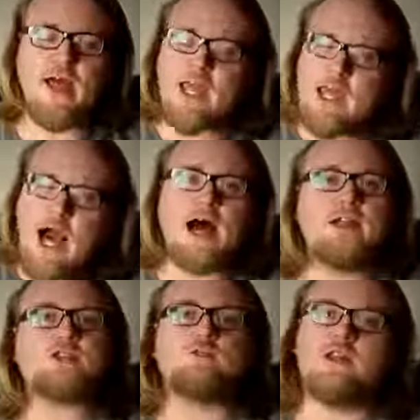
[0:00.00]
Like, God
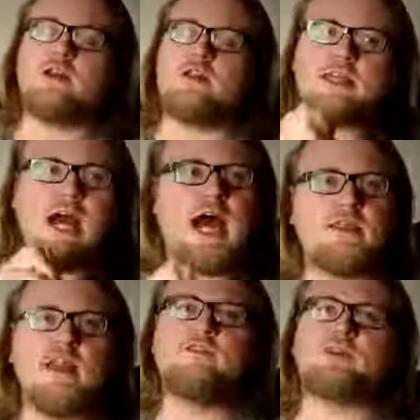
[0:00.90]
is real and
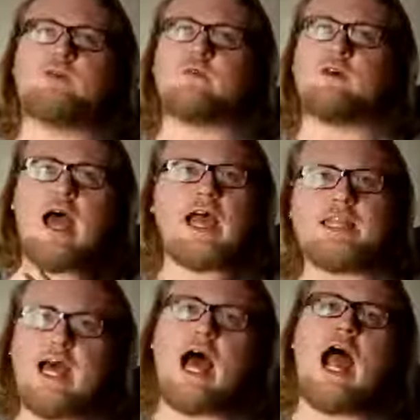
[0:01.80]
God loves me, and when I
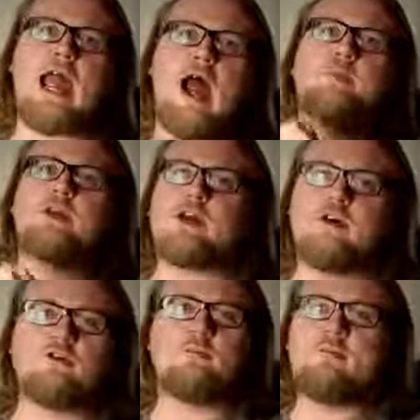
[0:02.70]
die, I'm going to
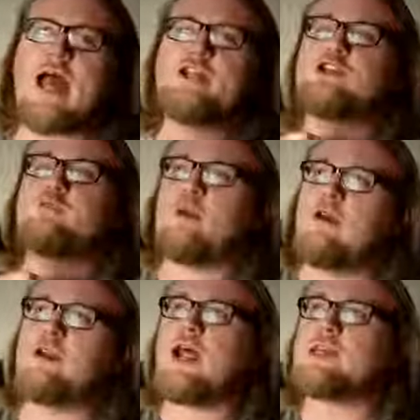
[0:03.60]
go to a magical
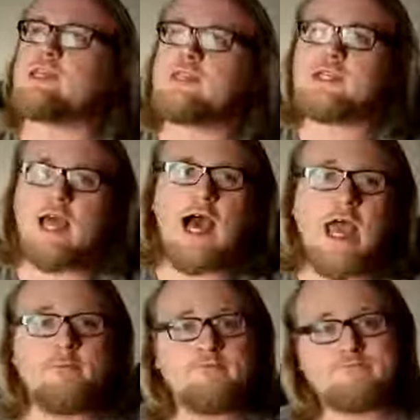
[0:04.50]
paradise in the sky.